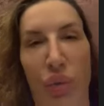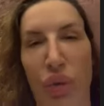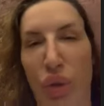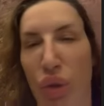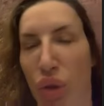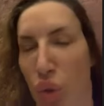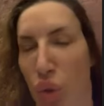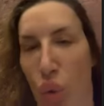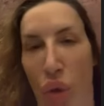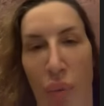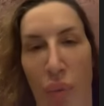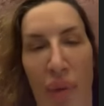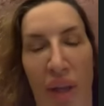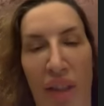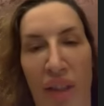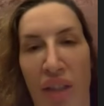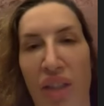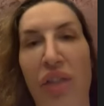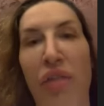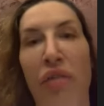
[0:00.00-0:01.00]
was just talking
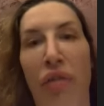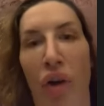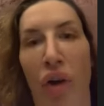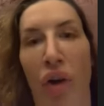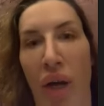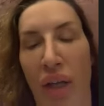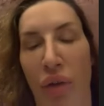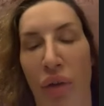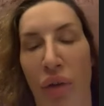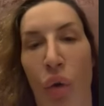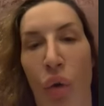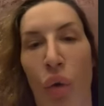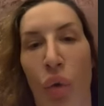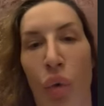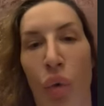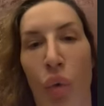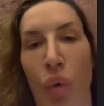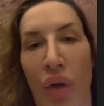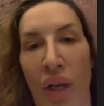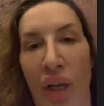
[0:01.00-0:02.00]
about the divine
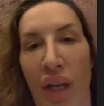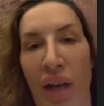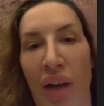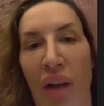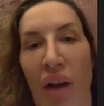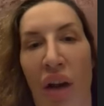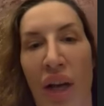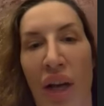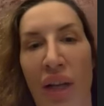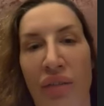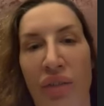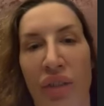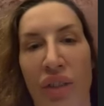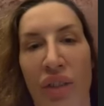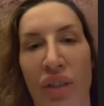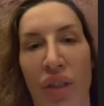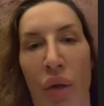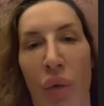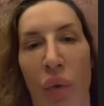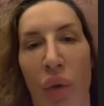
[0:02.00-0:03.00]
call on our lives.
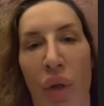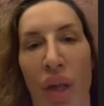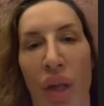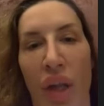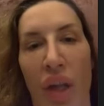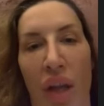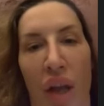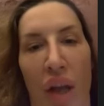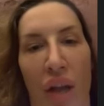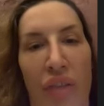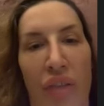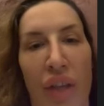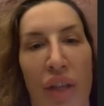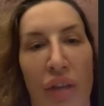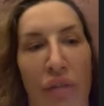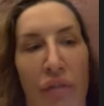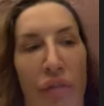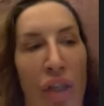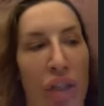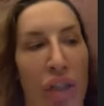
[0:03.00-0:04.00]
So I
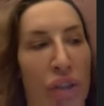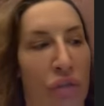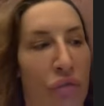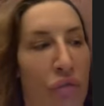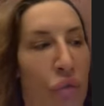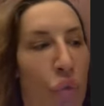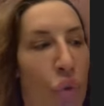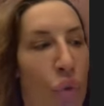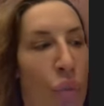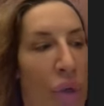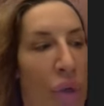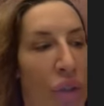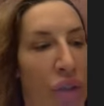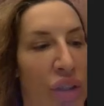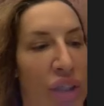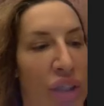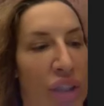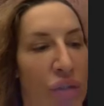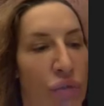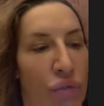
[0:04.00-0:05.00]
think first and
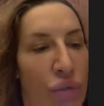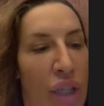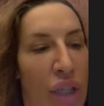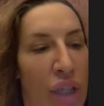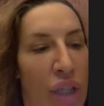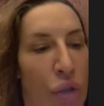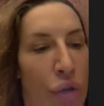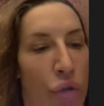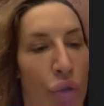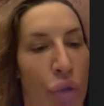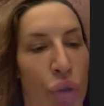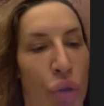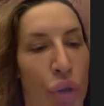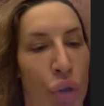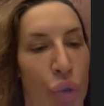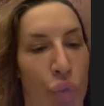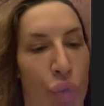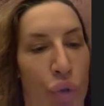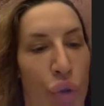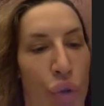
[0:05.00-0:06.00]
foremost, it's really
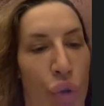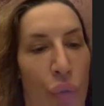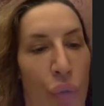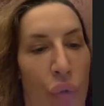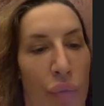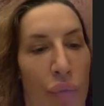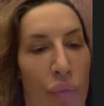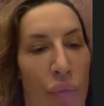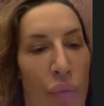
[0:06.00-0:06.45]
crucial to